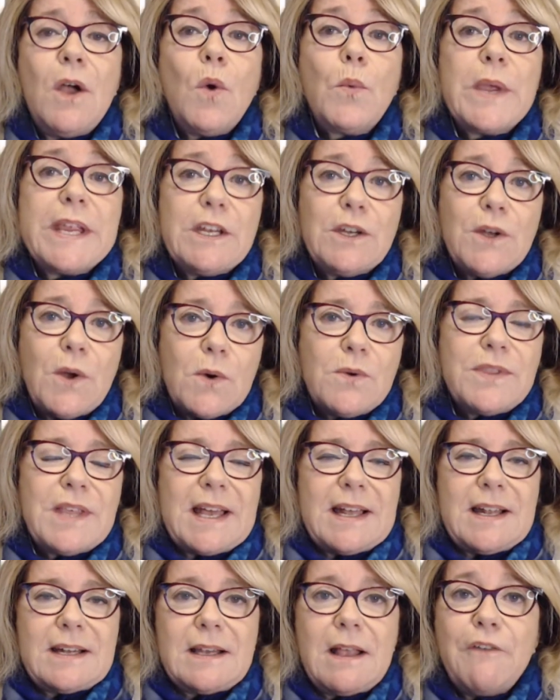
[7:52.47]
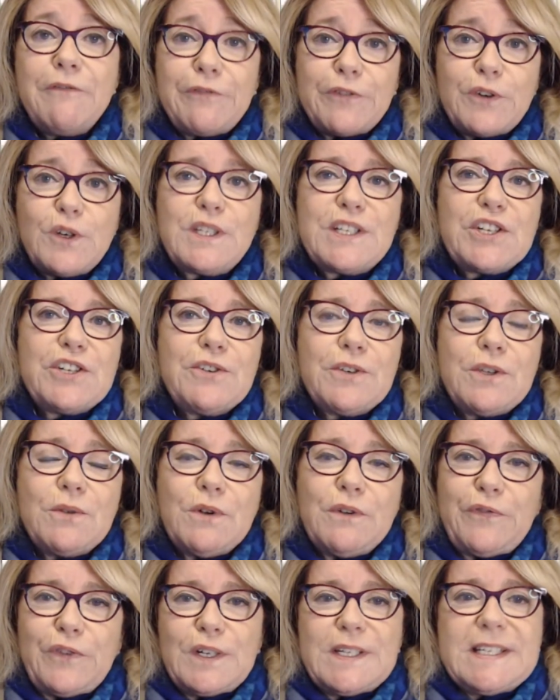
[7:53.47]
we know that first year
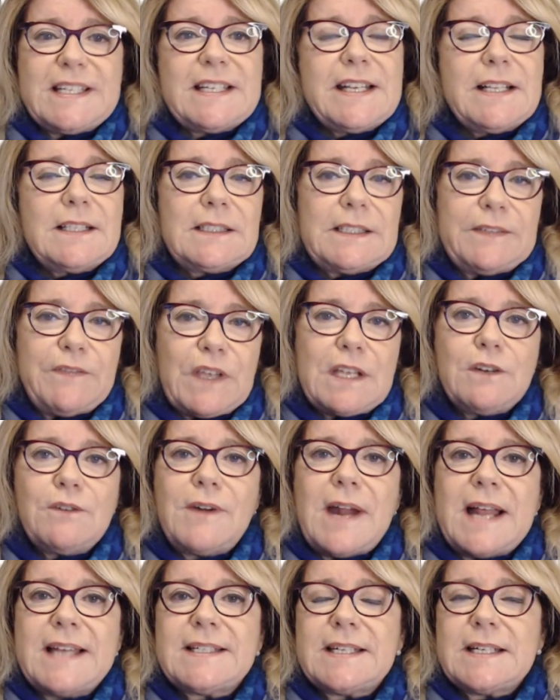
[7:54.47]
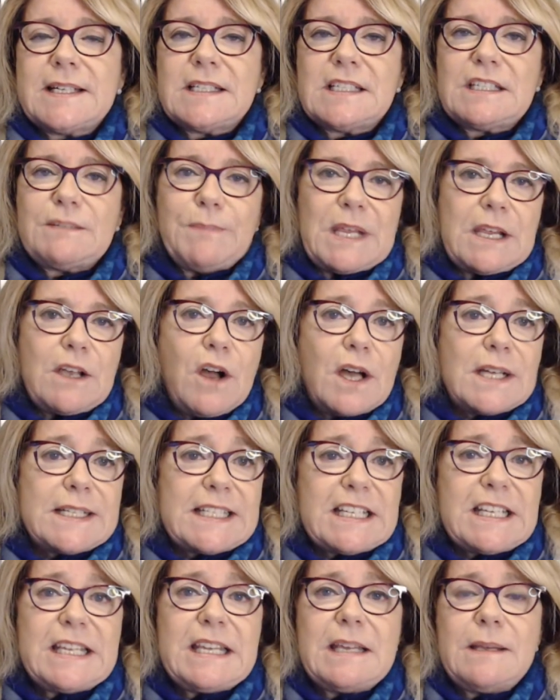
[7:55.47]
university, living in residence, being on
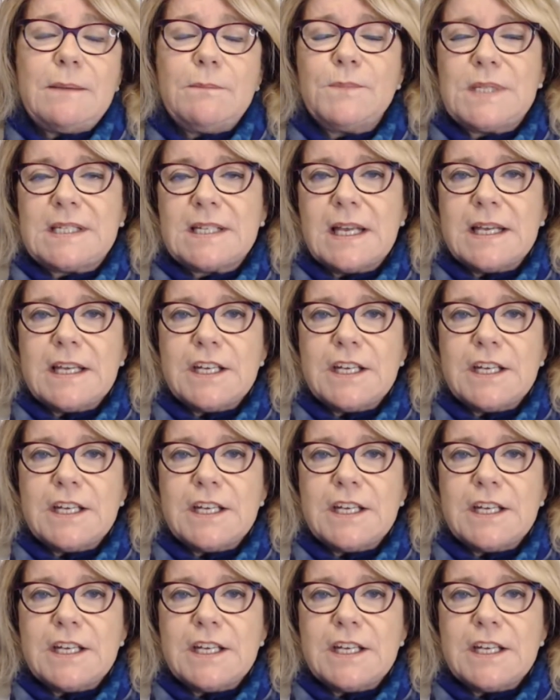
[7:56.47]
teams,